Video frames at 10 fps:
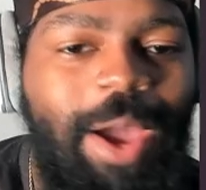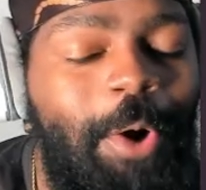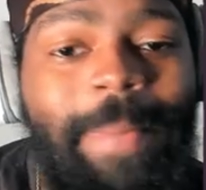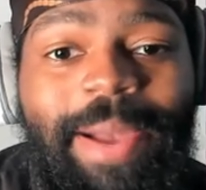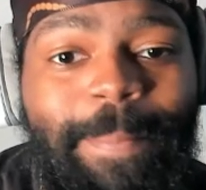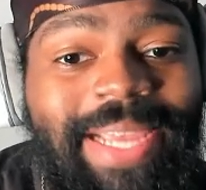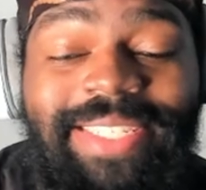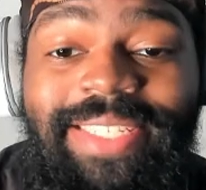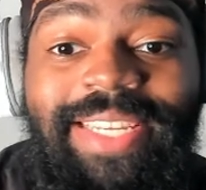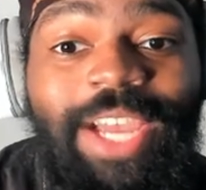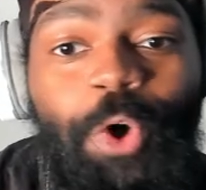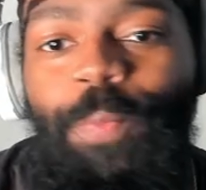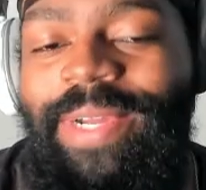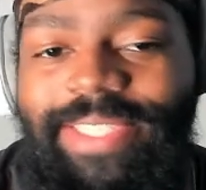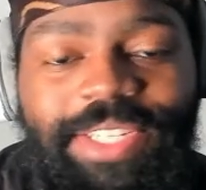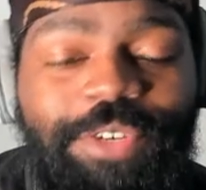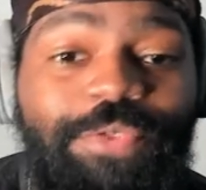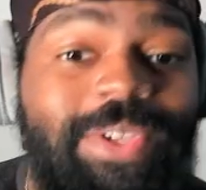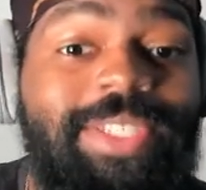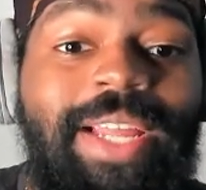on my, basically saying on my stuff
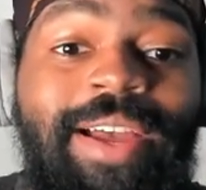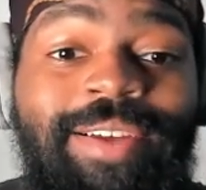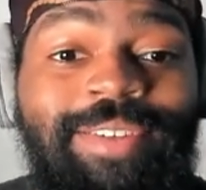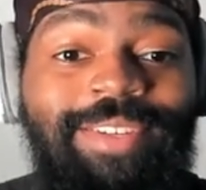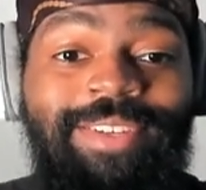freestyle.